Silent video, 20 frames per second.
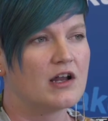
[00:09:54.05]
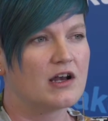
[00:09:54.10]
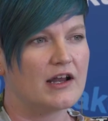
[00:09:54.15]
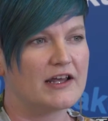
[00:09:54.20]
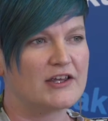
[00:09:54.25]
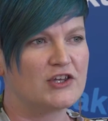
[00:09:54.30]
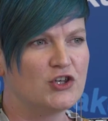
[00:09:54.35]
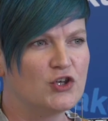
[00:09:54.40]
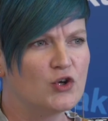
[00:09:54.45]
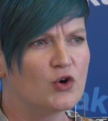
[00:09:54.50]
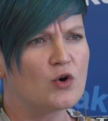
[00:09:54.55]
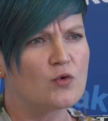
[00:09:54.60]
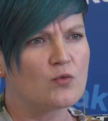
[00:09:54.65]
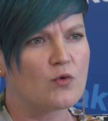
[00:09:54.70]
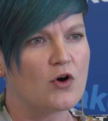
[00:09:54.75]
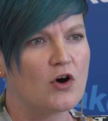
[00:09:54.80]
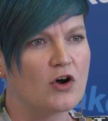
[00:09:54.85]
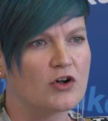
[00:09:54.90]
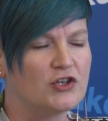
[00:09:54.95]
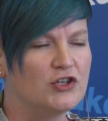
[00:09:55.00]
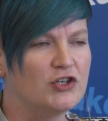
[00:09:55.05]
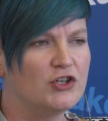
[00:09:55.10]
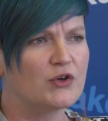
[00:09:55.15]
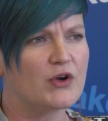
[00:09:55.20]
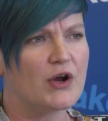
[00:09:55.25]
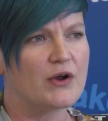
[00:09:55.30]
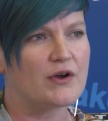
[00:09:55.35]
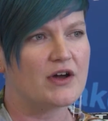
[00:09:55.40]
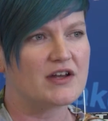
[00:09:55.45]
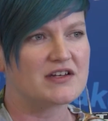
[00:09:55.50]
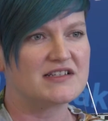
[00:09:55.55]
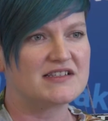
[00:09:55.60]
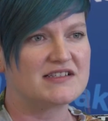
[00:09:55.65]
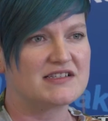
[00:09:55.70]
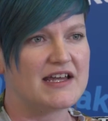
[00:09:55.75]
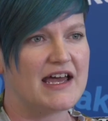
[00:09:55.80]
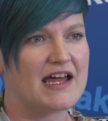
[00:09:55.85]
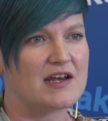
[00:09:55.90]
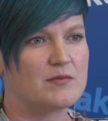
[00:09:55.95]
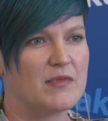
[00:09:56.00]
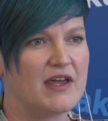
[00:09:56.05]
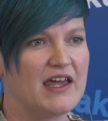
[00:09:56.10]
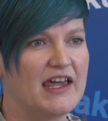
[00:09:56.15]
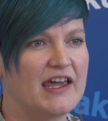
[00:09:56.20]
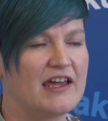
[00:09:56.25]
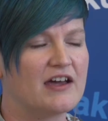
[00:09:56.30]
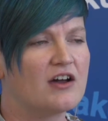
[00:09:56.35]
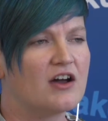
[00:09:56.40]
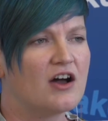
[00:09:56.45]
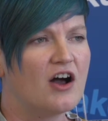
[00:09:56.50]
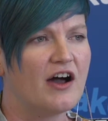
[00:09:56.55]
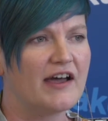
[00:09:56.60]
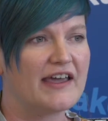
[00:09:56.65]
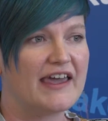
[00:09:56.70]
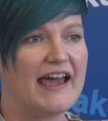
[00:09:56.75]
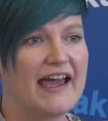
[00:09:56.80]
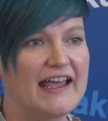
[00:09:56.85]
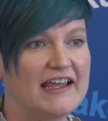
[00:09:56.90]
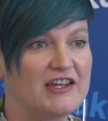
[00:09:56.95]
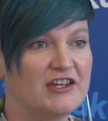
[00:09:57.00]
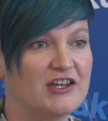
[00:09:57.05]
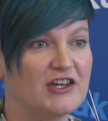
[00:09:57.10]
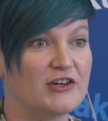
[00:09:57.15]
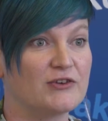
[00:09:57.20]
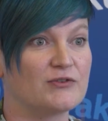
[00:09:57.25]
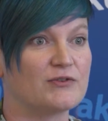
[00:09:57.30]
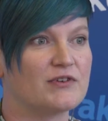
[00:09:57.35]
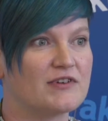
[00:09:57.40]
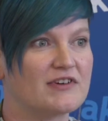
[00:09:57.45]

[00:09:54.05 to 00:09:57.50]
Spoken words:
Like, you're wrong, you don't understand me, I hate you.